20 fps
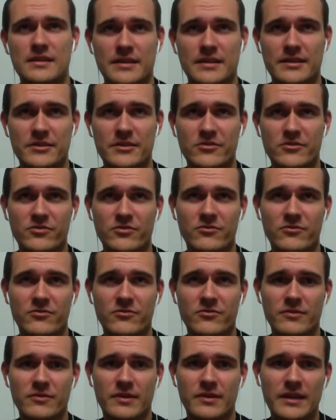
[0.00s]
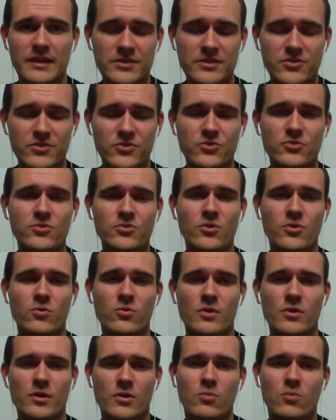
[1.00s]
kind of letting you
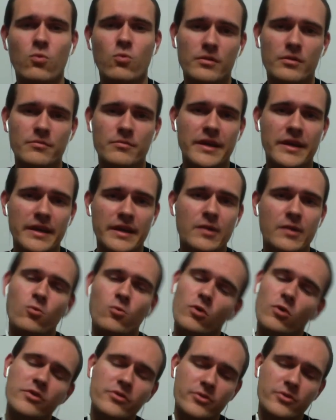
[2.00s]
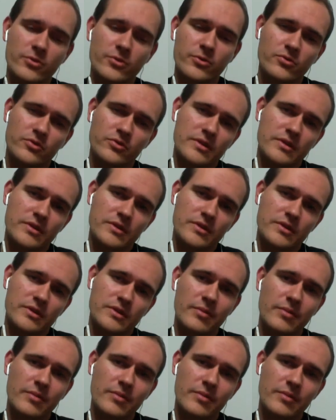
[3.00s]
go, making a walk through the